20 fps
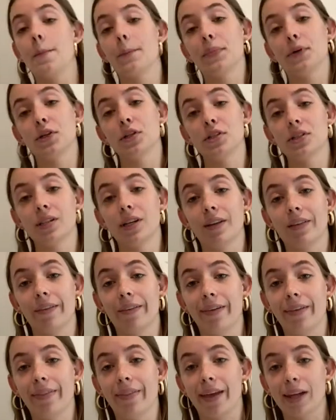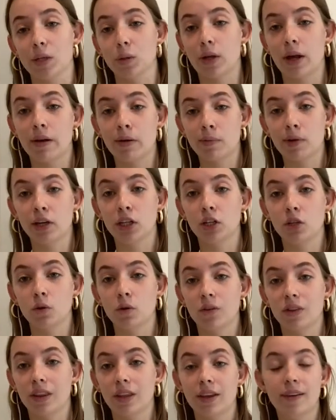Personally, that's what I would do
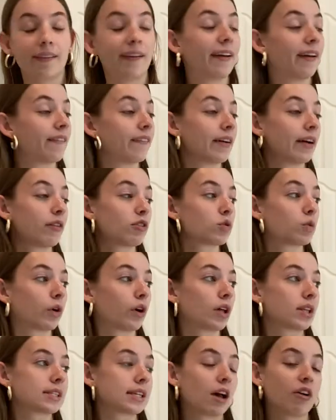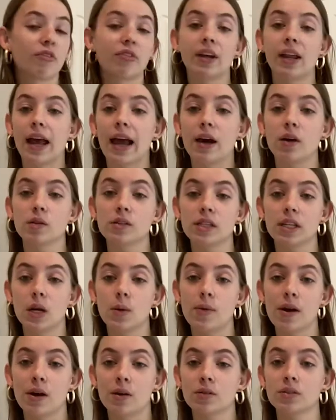with it if I was wearing this outfit out and
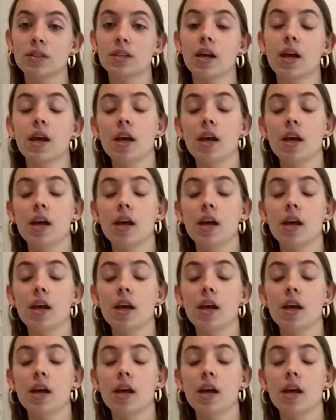about.